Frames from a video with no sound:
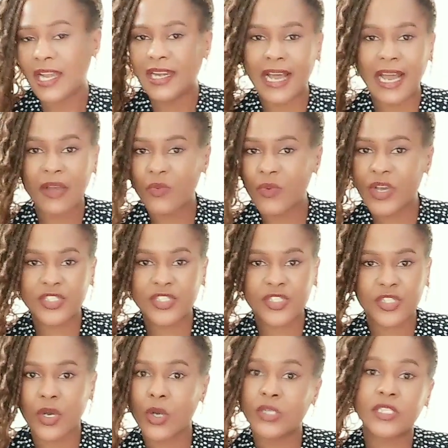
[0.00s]
Language
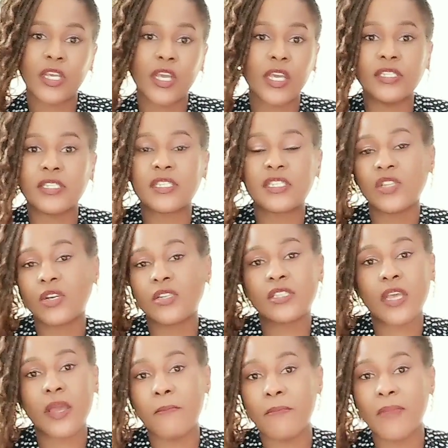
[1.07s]
course is not
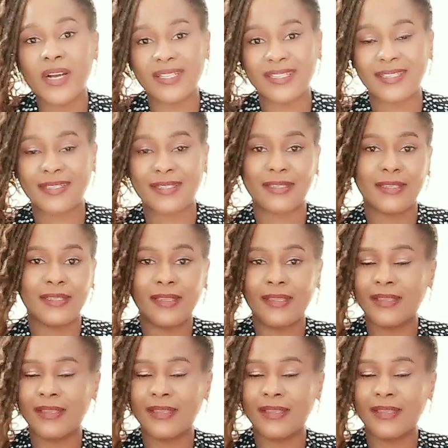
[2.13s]
a must.